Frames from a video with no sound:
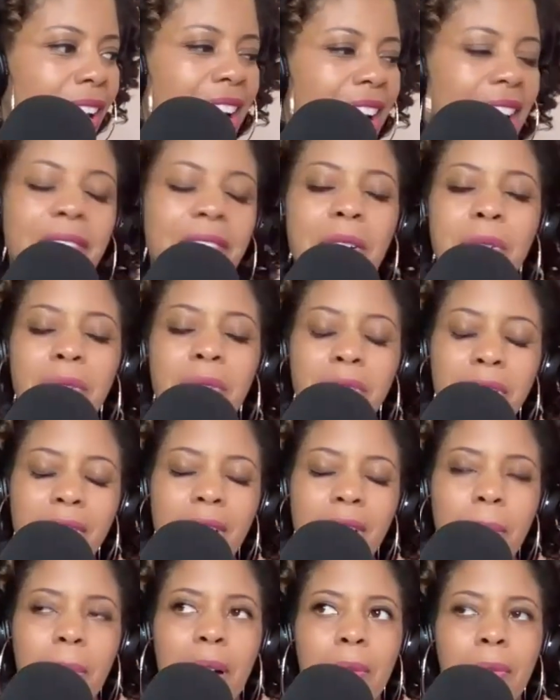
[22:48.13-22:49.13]
I felt
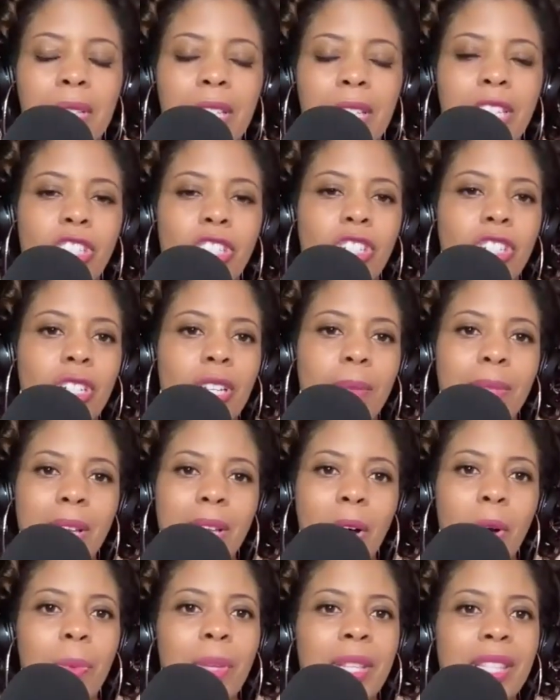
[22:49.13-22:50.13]
good about
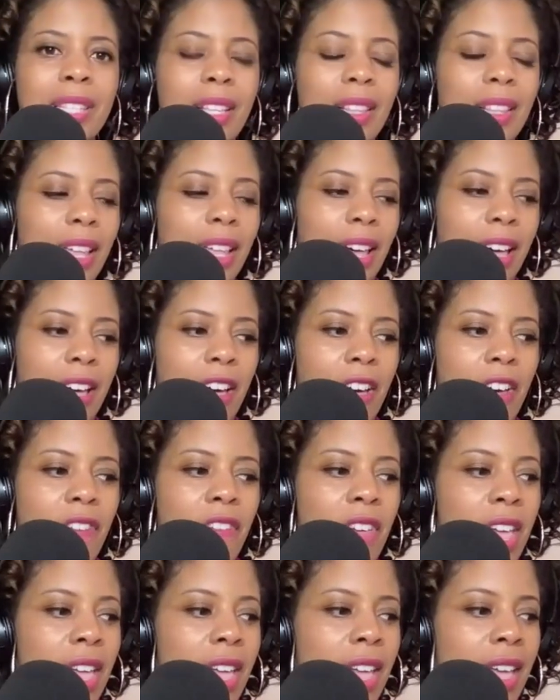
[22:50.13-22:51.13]
relationships, open to love.